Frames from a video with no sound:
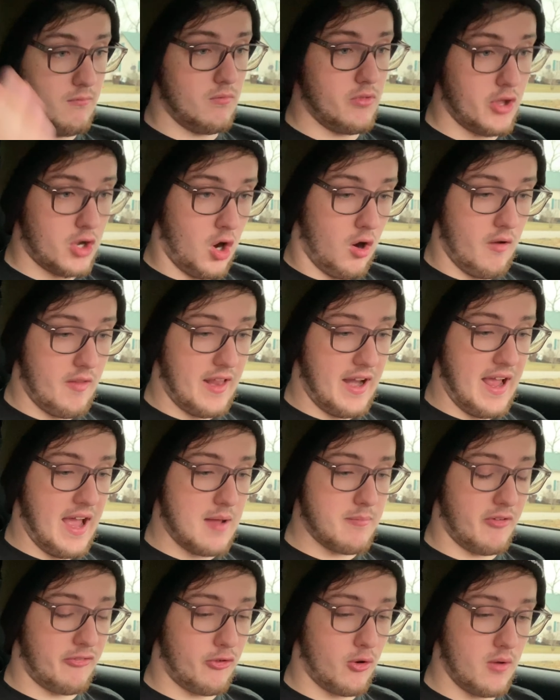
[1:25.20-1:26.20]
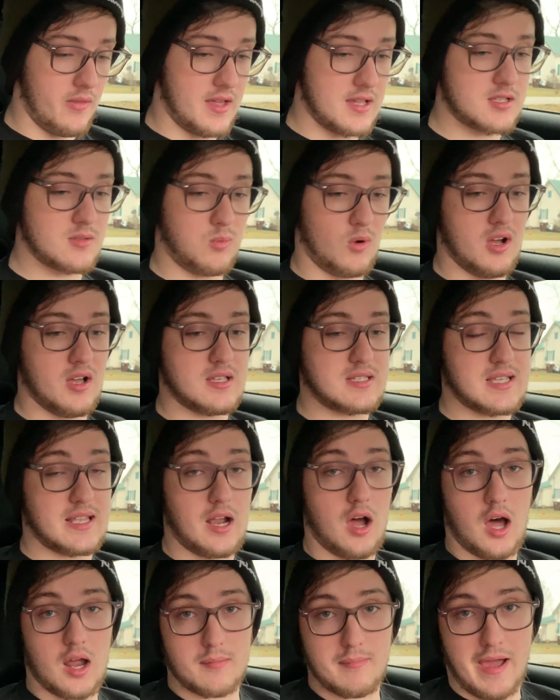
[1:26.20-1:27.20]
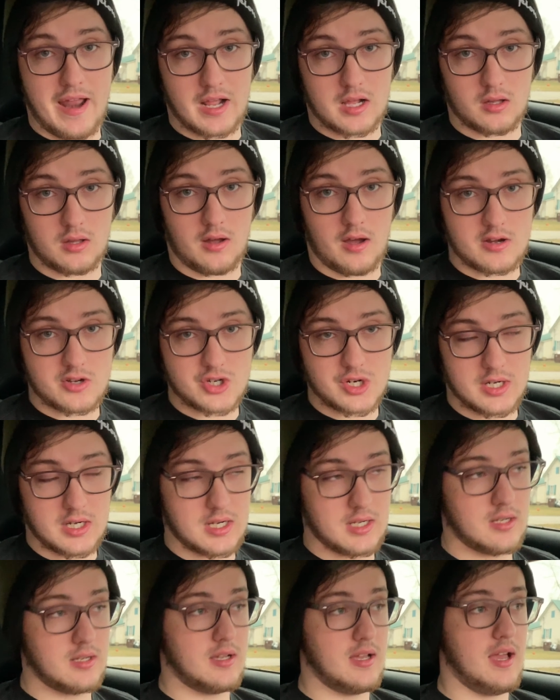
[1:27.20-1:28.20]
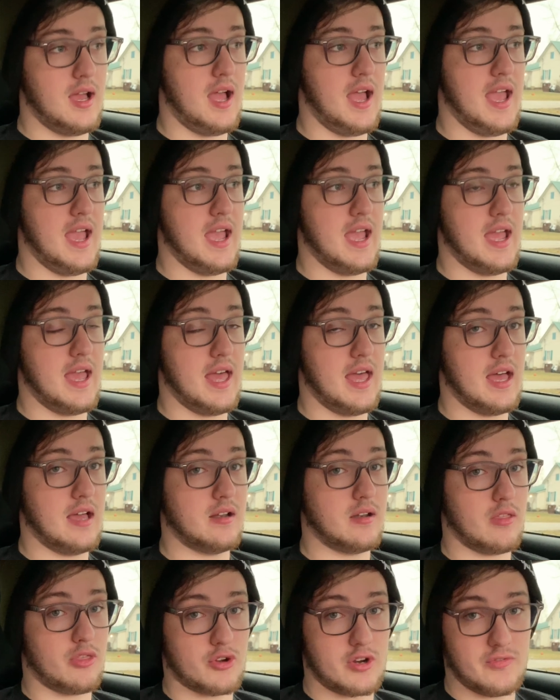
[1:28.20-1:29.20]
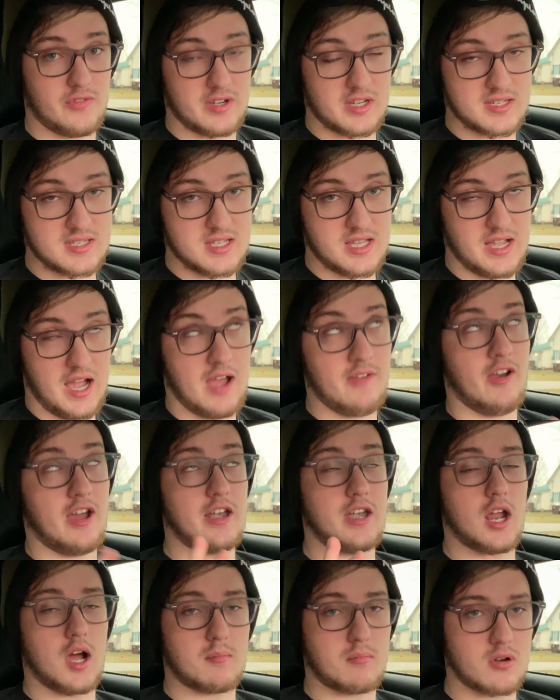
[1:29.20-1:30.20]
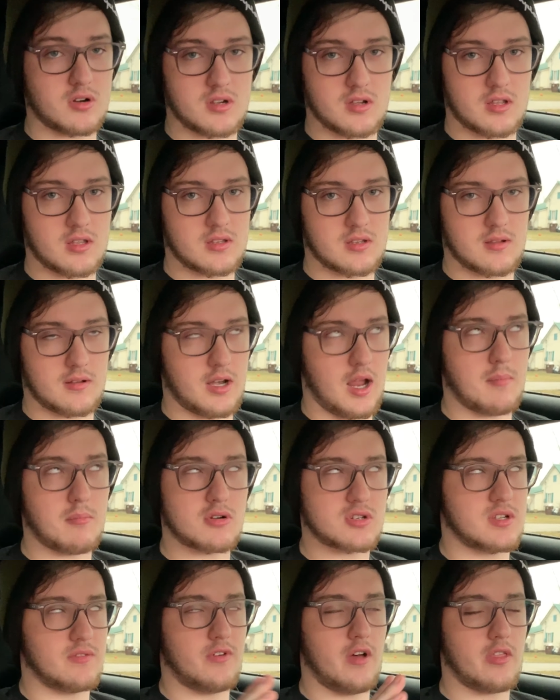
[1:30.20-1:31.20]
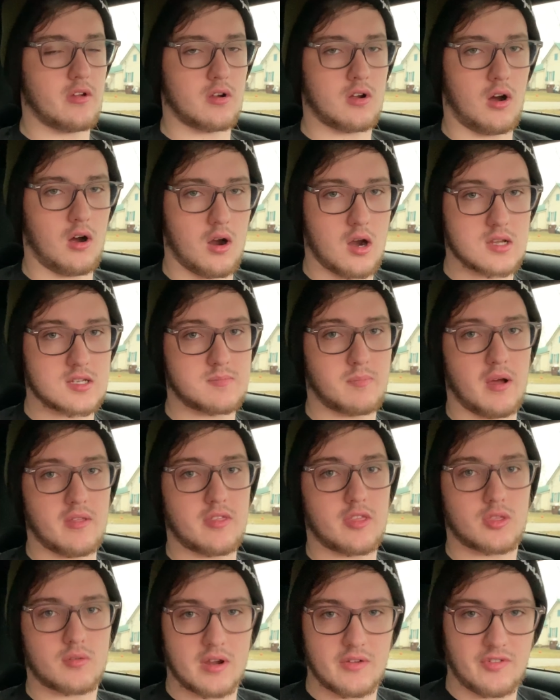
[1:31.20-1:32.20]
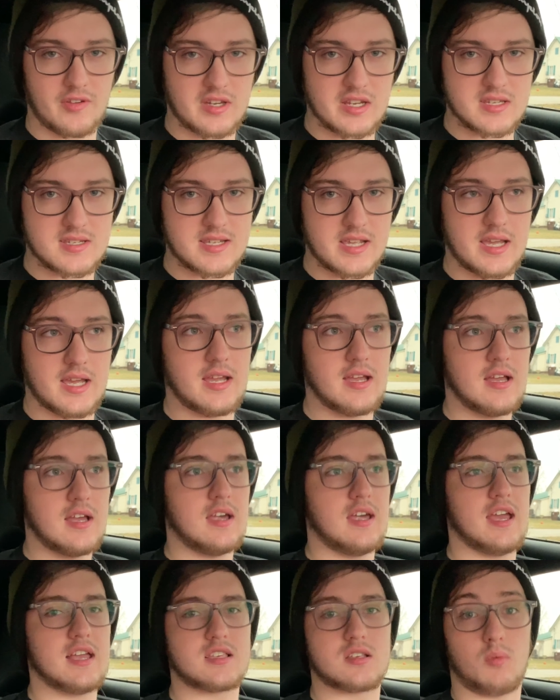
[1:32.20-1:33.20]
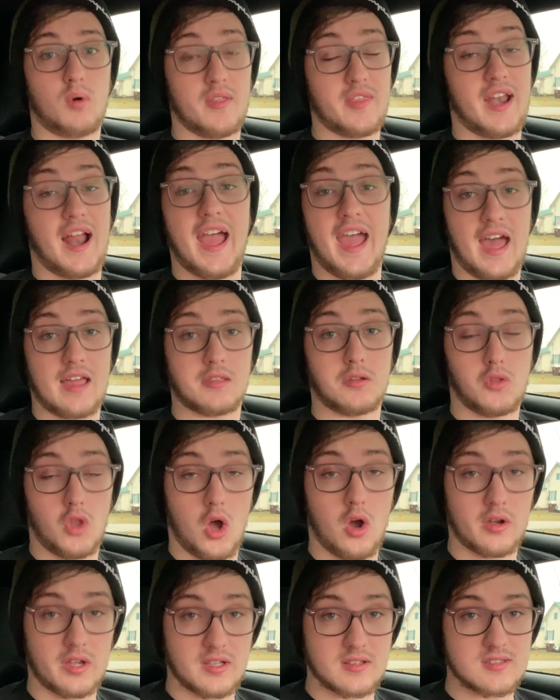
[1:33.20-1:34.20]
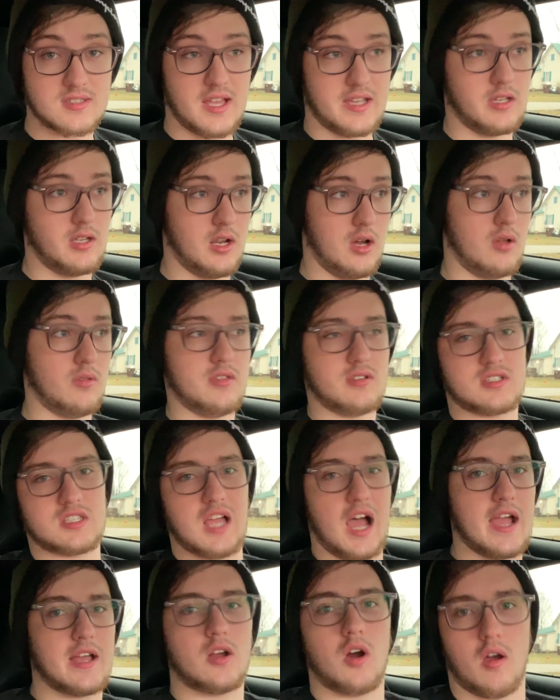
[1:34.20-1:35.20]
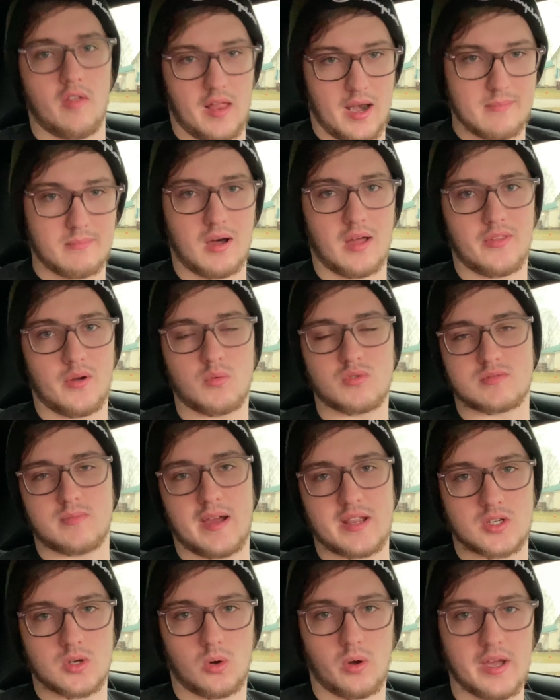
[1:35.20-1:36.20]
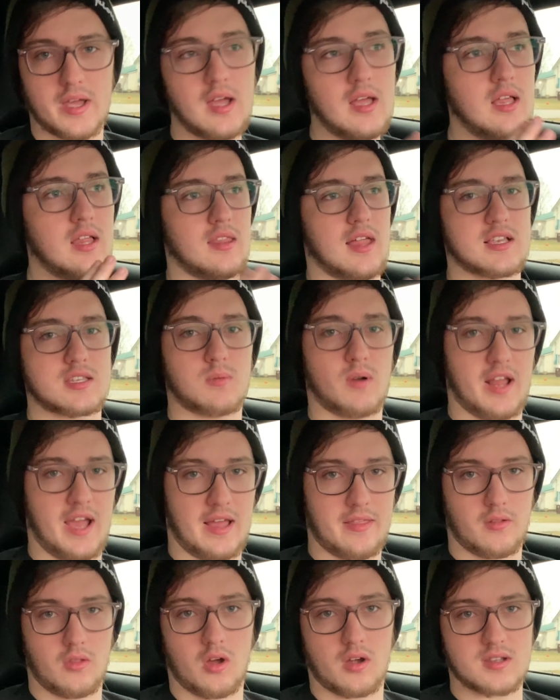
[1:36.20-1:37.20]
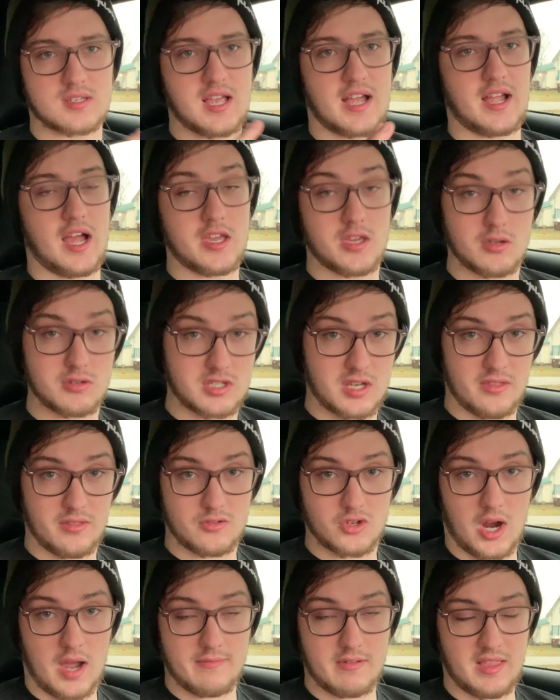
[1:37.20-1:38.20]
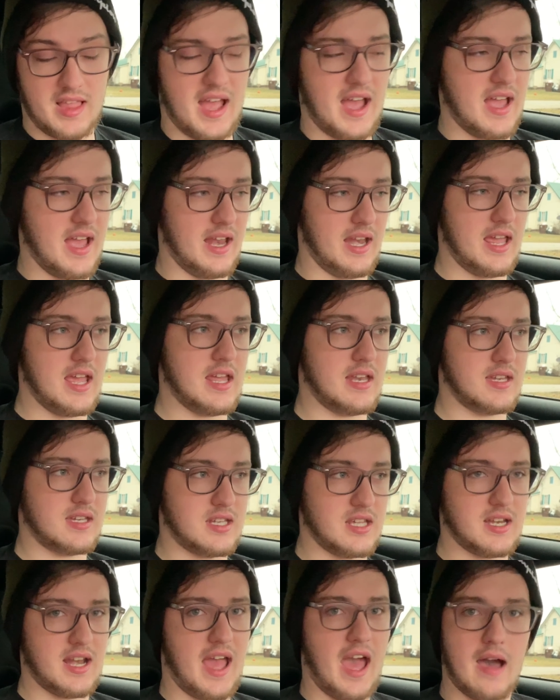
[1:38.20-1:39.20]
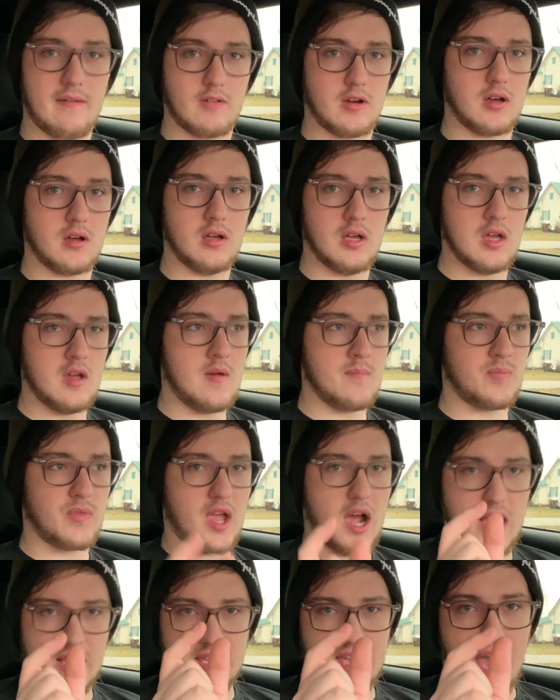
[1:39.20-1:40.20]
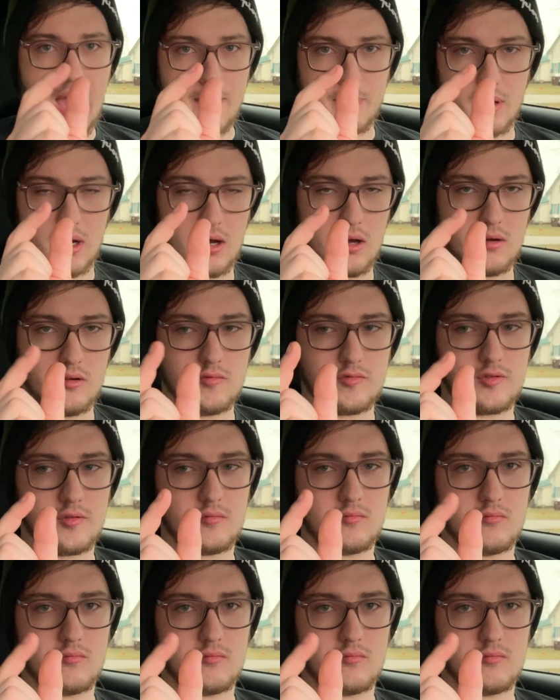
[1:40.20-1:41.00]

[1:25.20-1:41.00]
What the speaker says: the car that I had before this was an automatic Elantra and a 350Z. I've had numbers of other cars, but the 350Z is the one that I had the longest. That, the sidecar that I bought that was my toy. That's the one I had the longest. I got used to driving that, and it didn't have a gap of,